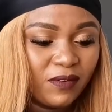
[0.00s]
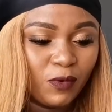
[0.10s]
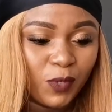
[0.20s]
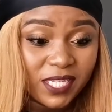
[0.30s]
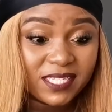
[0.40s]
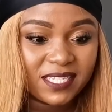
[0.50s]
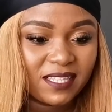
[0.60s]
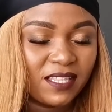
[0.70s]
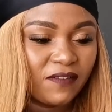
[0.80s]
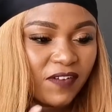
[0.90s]
weeks,
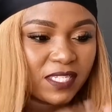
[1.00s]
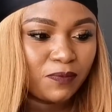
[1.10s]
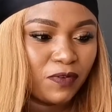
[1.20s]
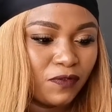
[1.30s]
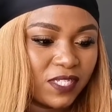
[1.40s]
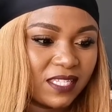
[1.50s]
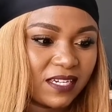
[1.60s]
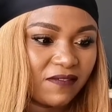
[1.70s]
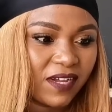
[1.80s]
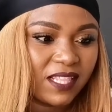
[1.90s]
in the first few weeks
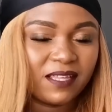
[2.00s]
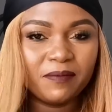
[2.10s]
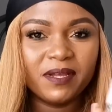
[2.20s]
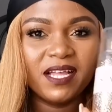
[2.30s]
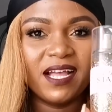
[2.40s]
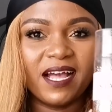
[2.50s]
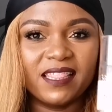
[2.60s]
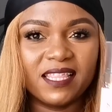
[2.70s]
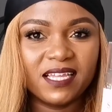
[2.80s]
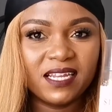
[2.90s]
that I've had them.
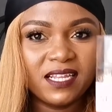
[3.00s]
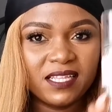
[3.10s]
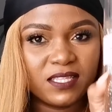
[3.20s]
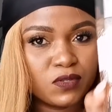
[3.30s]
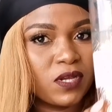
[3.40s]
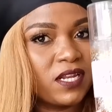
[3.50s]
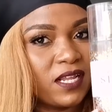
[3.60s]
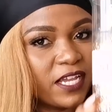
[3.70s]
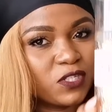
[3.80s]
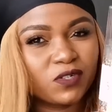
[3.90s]
And then this one,
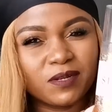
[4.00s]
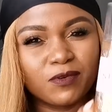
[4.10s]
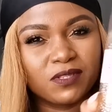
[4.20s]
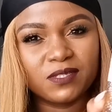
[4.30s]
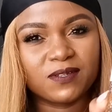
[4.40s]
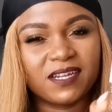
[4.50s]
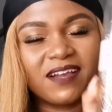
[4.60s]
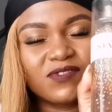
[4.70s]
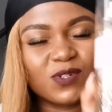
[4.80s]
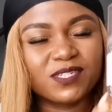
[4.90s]
I've talked about this
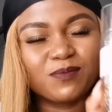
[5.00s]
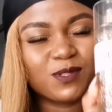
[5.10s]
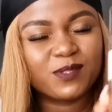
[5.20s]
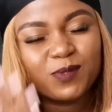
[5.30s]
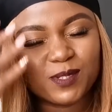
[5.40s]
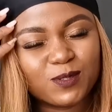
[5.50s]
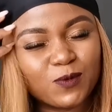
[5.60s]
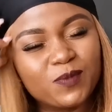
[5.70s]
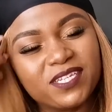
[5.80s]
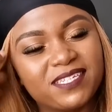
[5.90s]
one
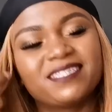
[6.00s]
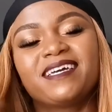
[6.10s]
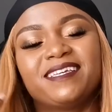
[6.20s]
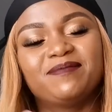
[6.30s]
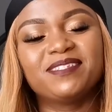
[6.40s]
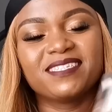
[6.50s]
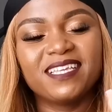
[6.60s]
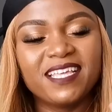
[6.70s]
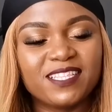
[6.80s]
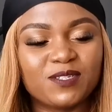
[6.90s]
so many times.
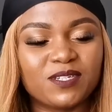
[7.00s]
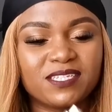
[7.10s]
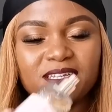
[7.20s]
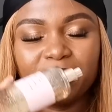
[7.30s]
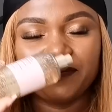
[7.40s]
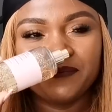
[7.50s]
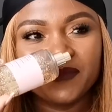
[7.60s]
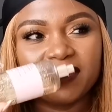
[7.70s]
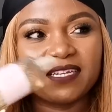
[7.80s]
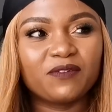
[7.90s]
This one
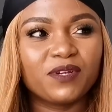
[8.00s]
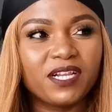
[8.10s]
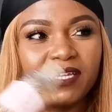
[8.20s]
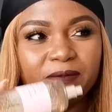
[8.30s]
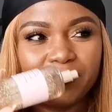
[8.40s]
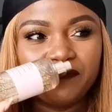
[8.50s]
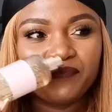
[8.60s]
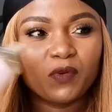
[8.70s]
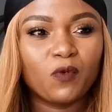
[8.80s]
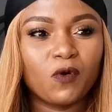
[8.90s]
it's a really
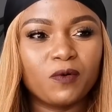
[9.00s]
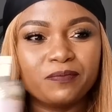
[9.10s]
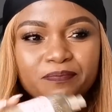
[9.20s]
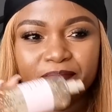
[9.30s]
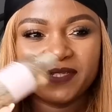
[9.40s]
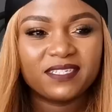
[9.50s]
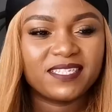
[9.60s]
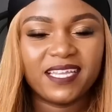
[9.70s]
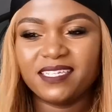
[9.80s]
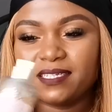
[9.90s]
warm
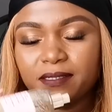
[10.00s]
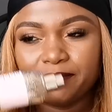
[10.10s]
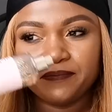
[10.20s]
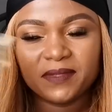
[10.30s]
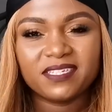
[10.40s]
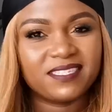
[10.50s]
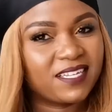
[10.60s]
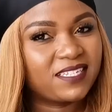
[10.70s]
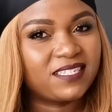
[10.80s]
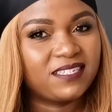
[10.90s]
scent,
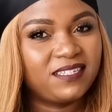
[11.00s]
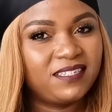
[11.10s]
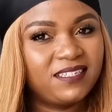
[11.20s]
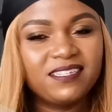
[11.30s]
sexy,